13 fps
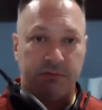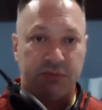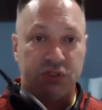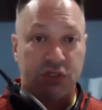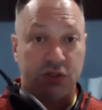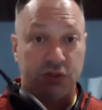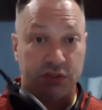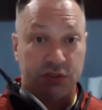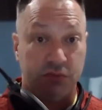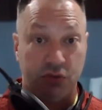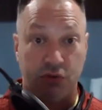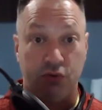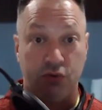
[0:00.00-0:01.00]
So
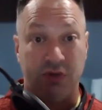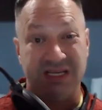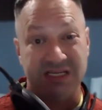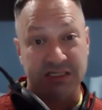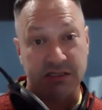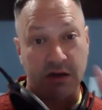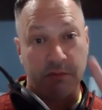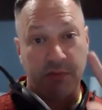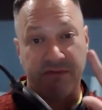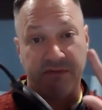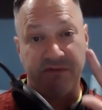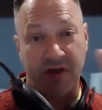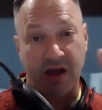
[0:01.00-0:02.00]
Cebu is number
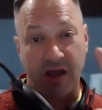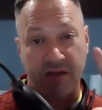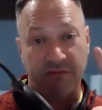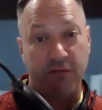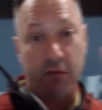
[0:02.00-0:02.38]
5 for